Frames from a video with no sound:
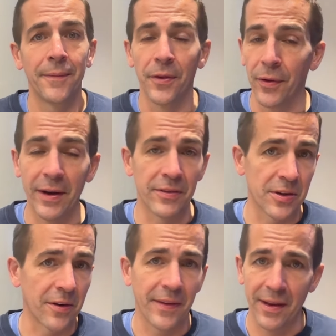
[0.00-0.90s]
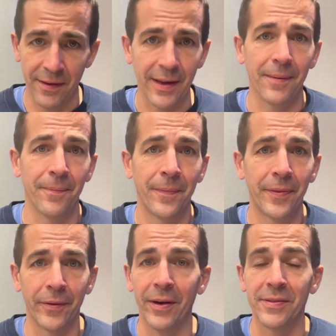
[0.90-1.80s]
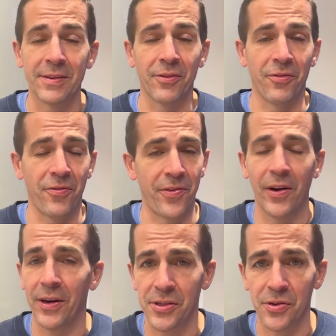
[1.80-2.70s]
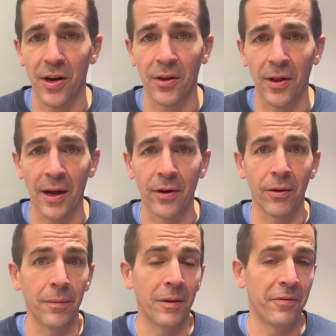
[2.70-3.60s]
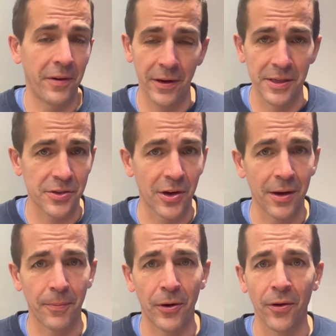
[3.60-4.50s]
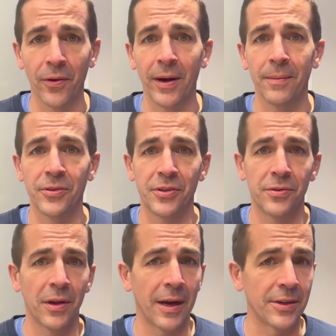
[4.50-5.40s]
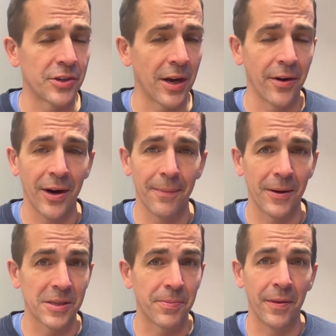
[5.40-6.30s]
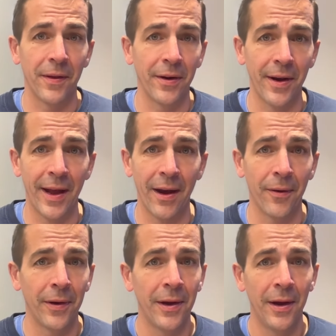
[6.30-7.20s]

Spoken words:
The Ravens aren't that team. The Ravens have a very strong locker room, a very strong program. John Harbaugh has been there now